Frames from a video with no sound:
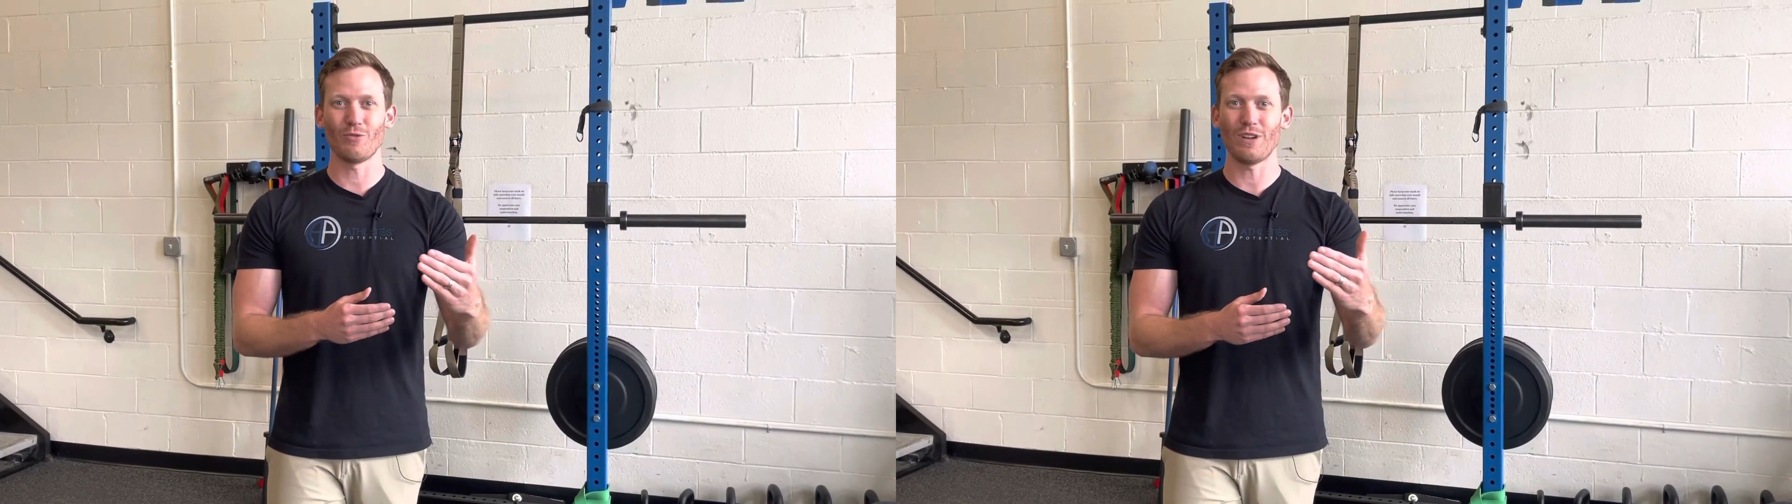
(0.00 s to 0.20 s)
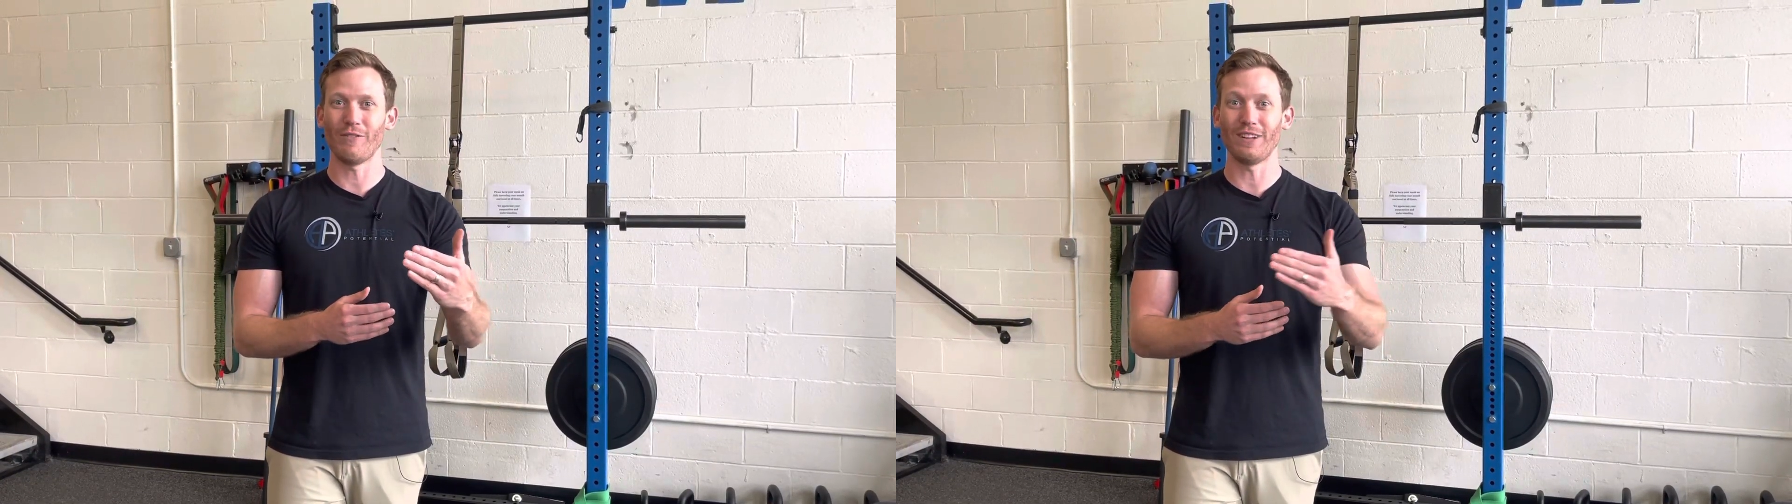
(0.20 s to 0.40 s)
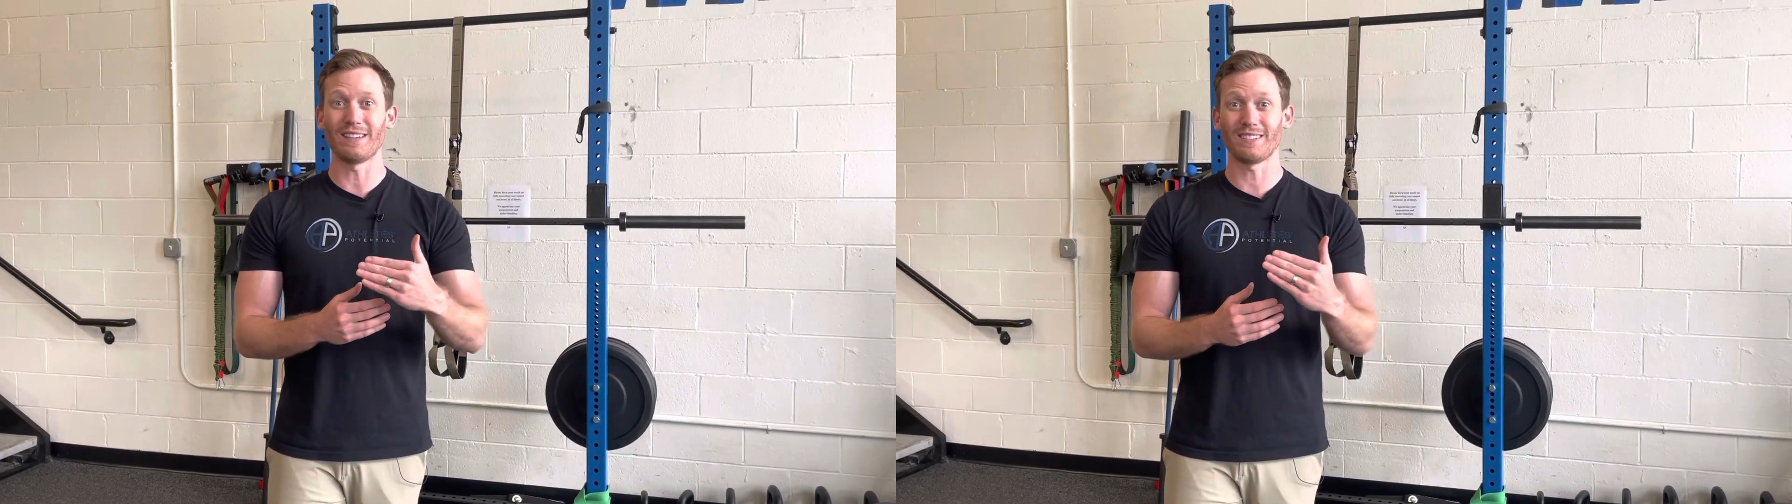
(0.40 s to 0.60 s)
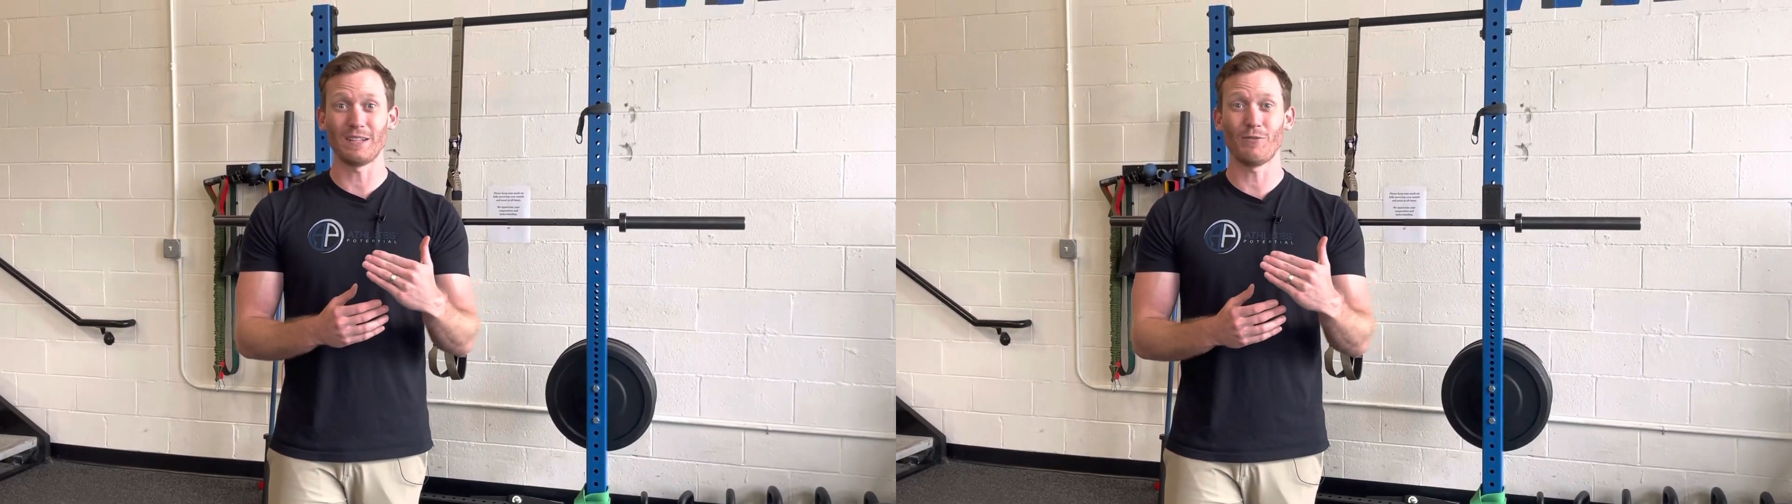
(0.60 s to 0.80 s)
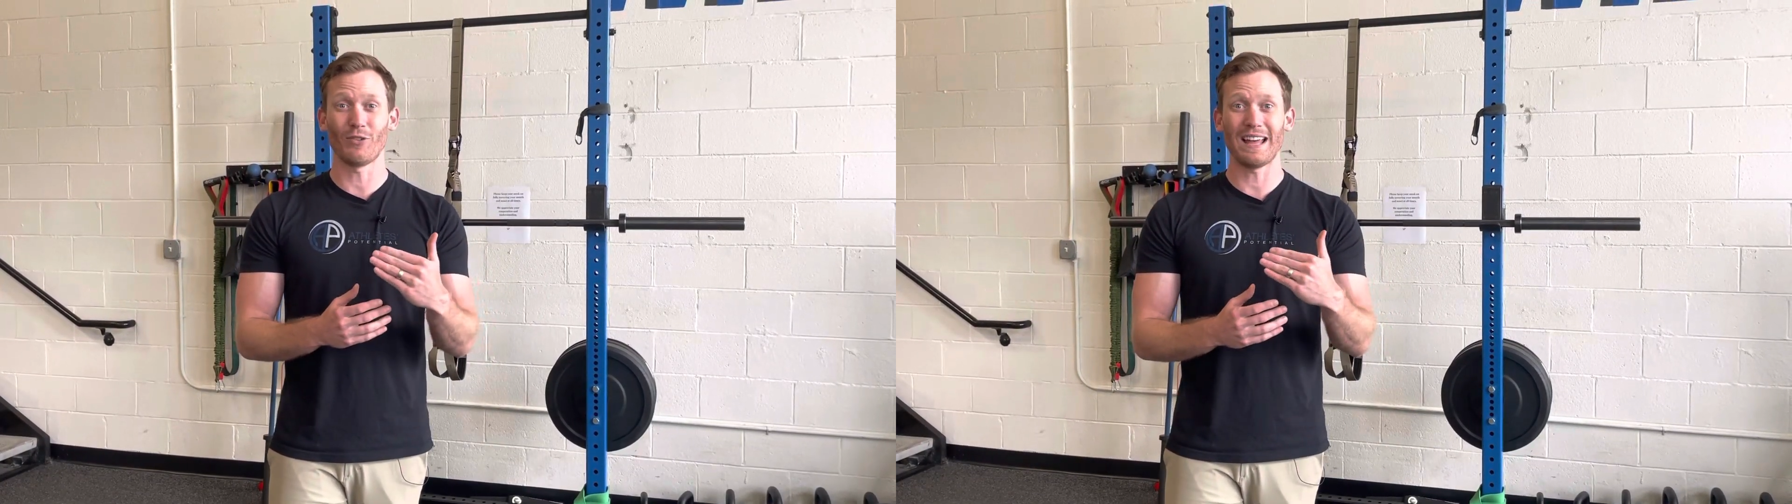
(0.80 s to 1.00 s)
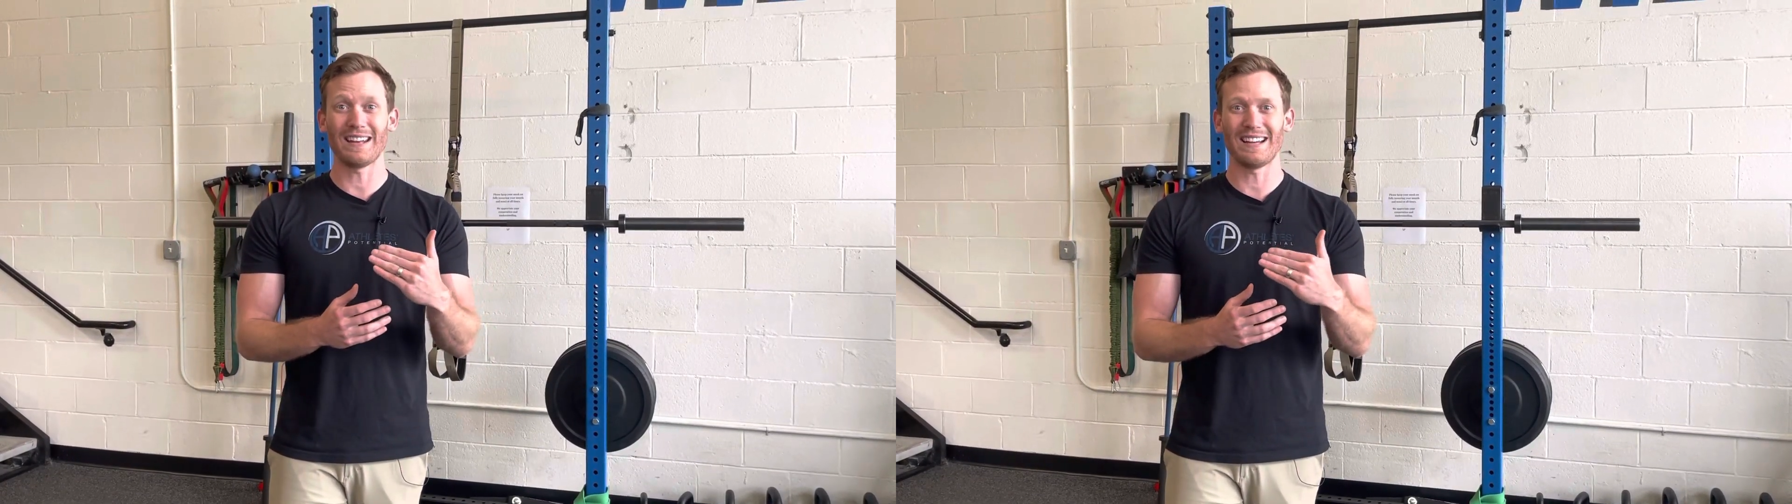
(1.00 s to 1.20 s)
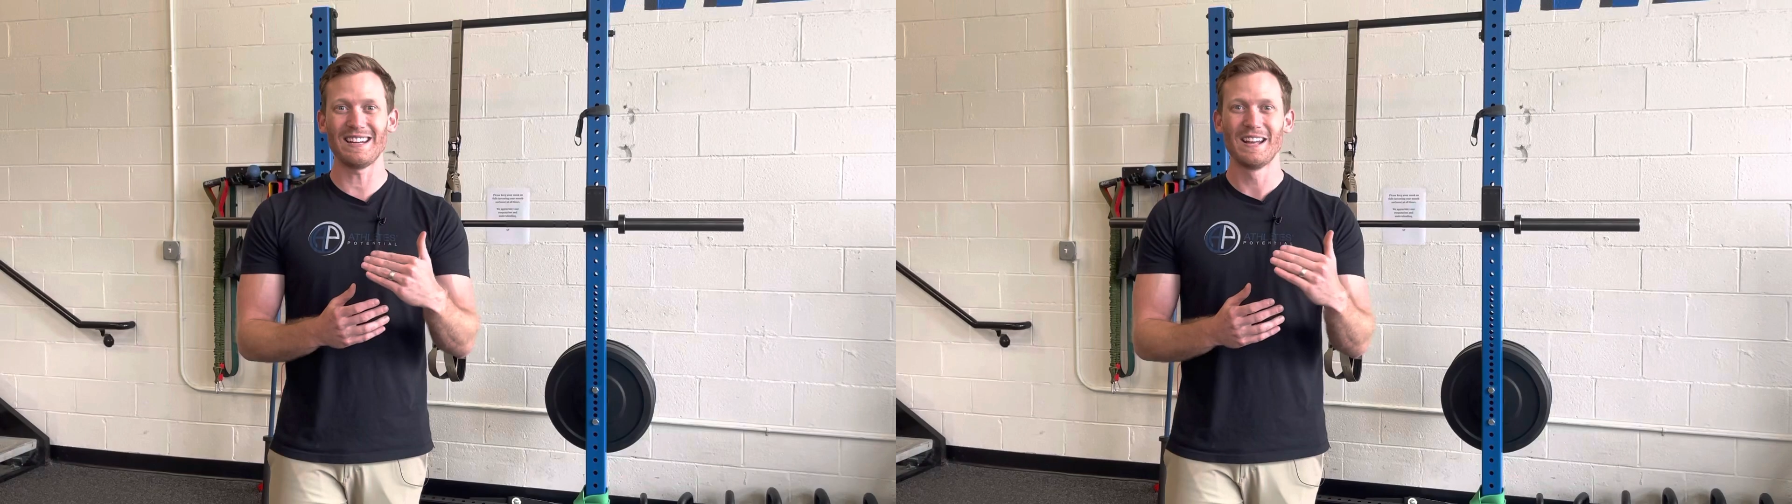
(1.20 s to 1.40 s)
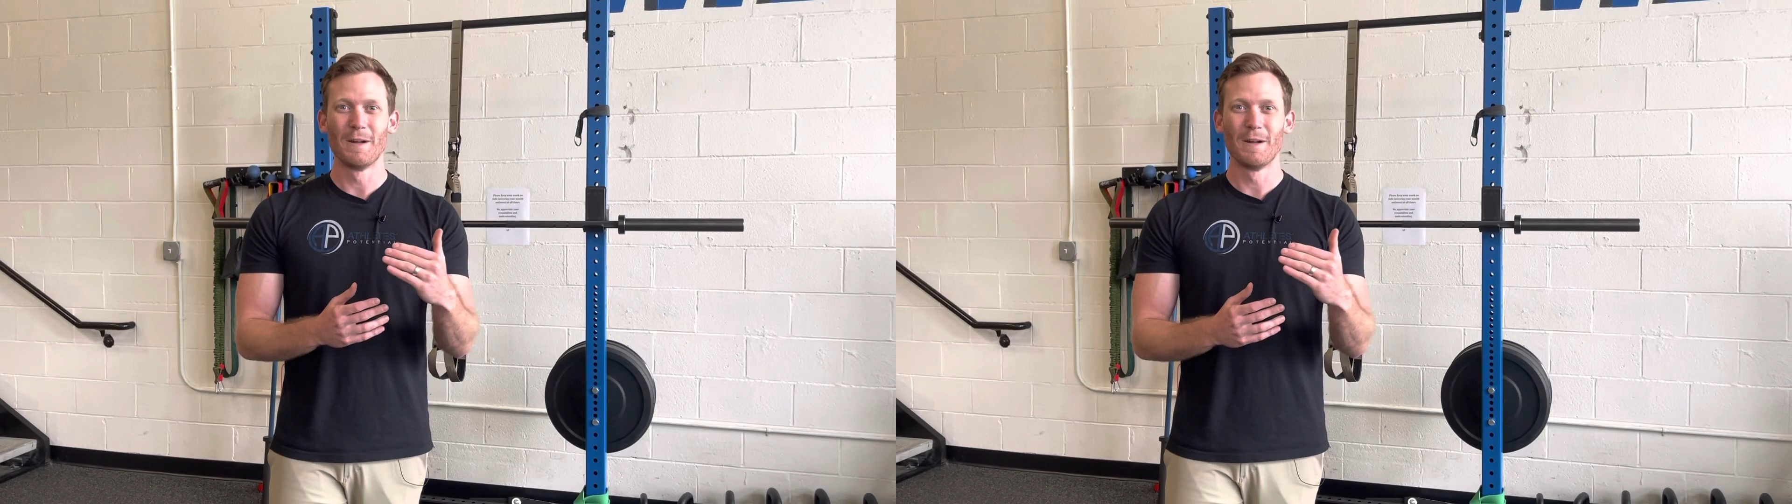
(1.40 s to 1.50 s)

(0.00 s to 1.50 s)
where you have less sleep for that night,